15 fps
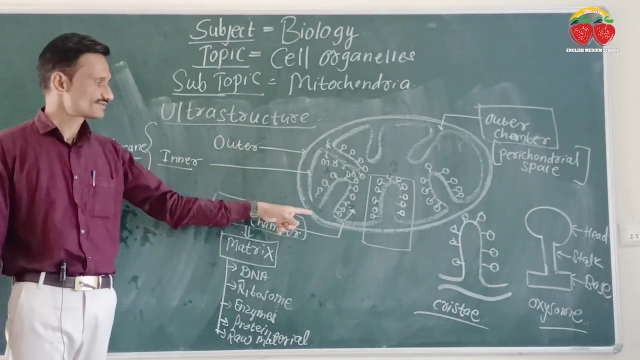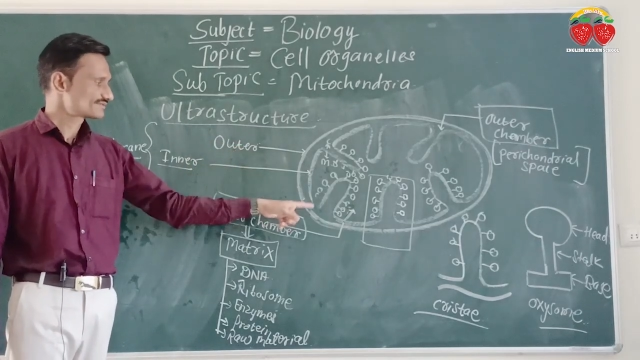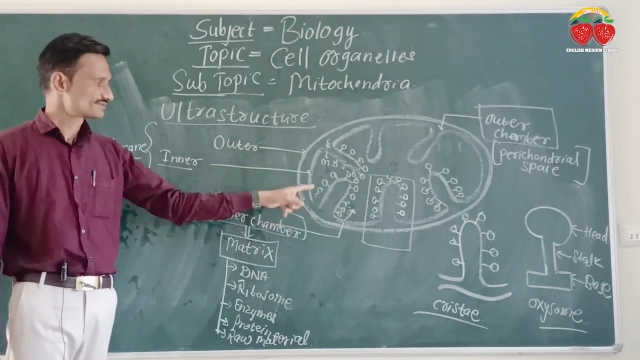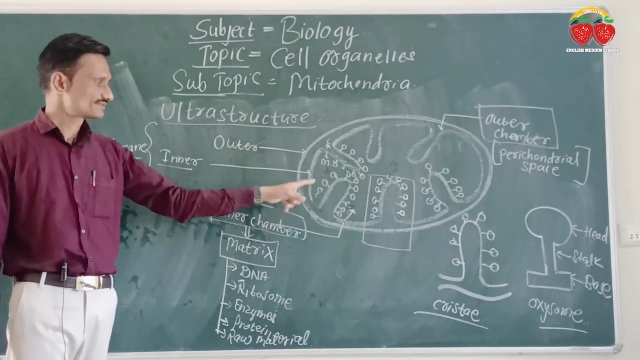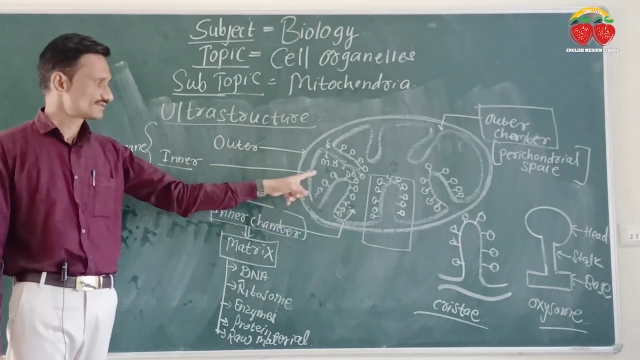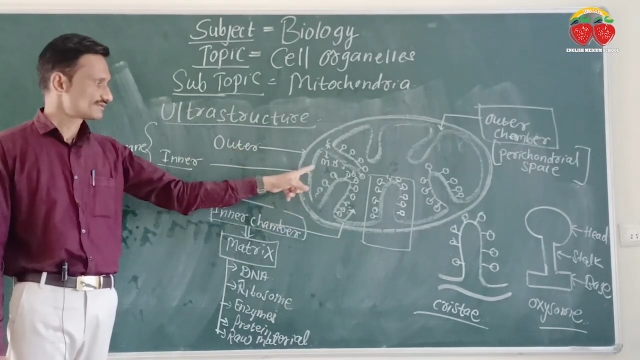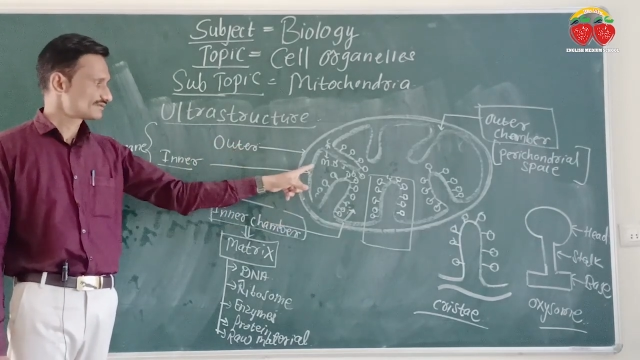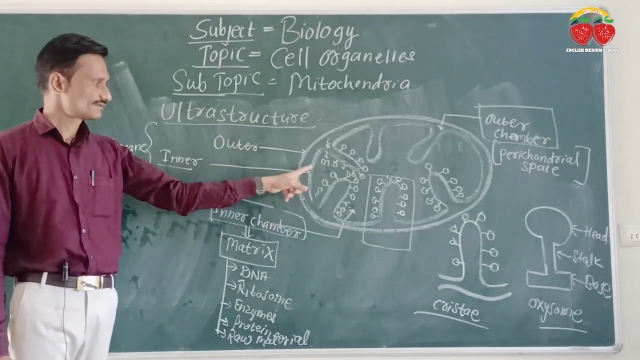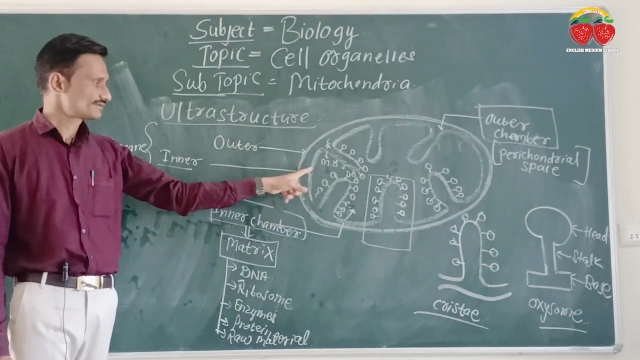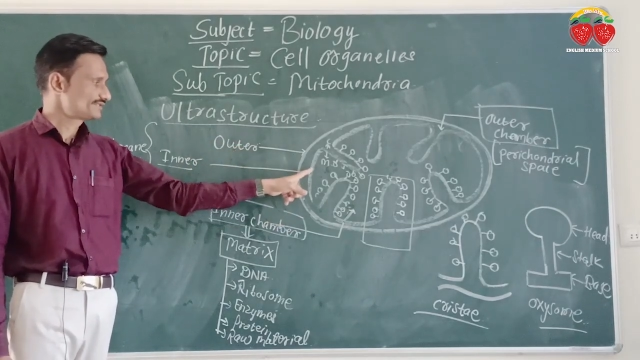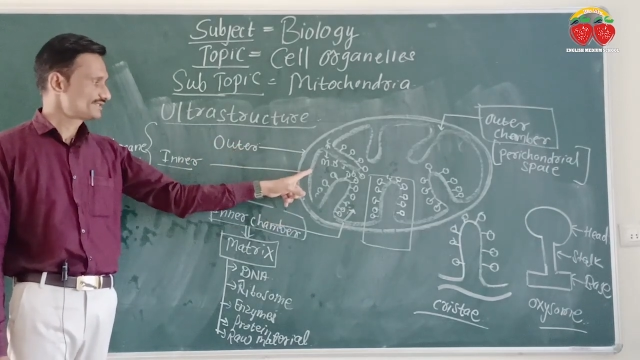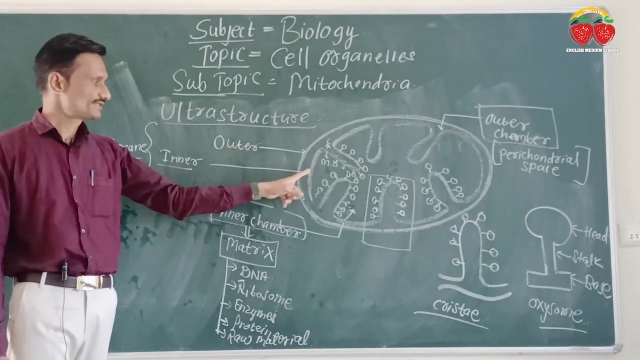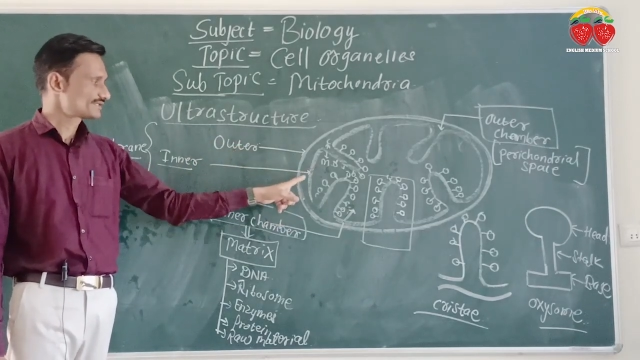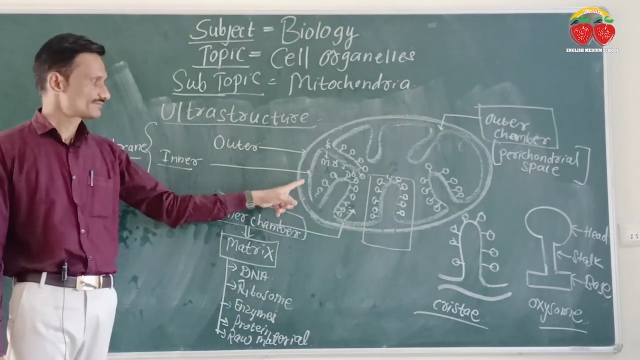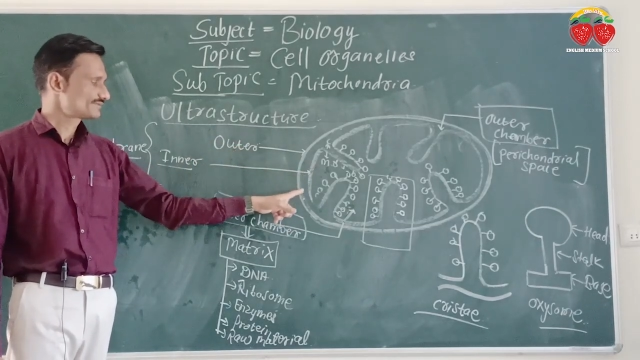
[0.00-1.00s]
the
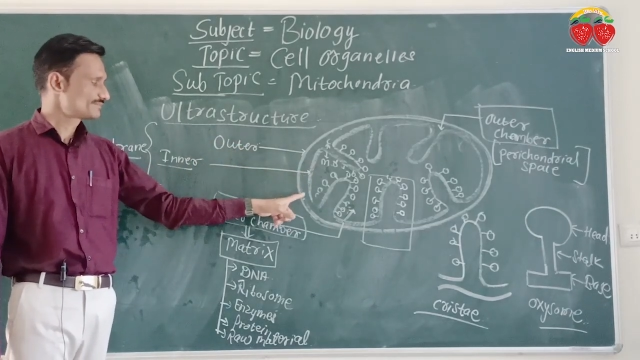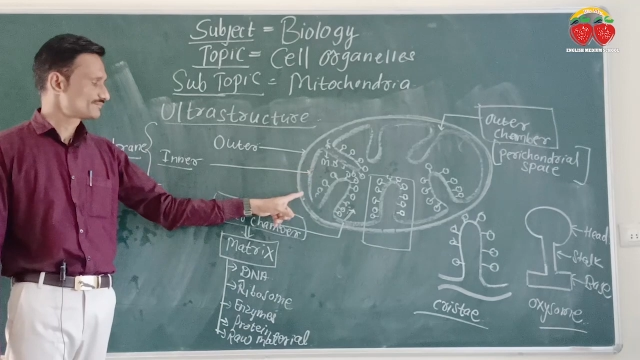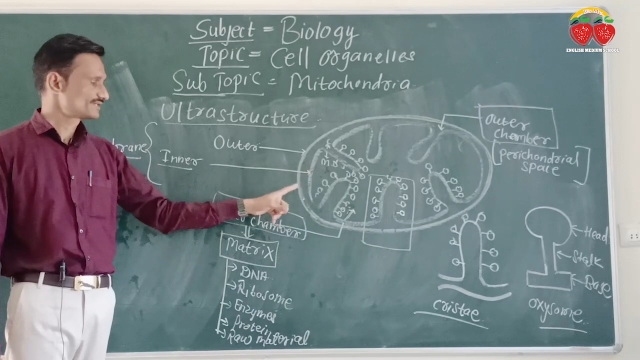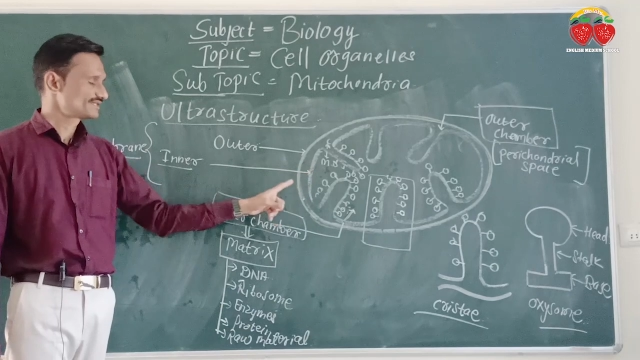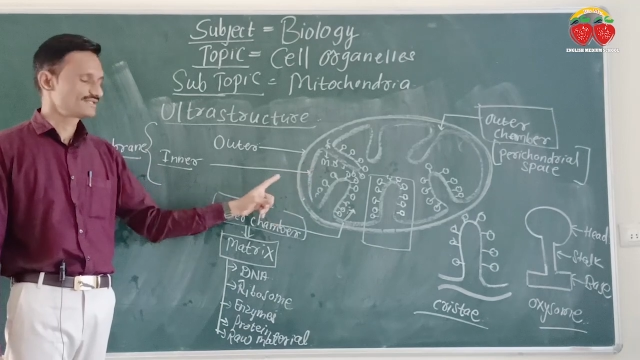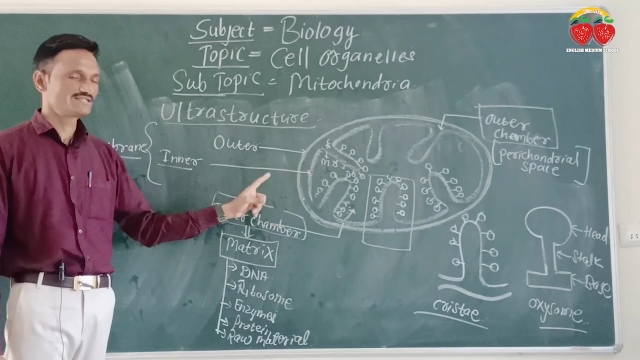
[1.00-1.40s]
inner membrane